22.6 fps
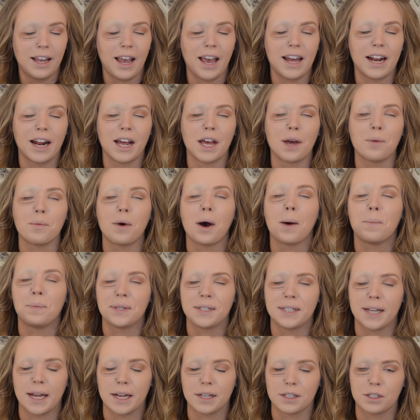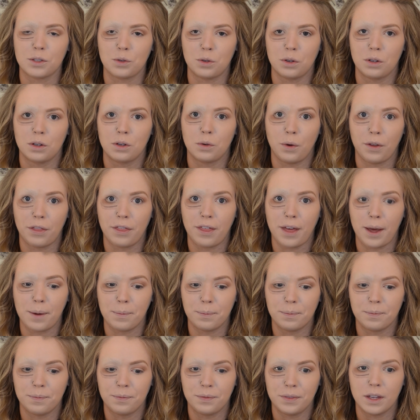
and I am obsessed with them.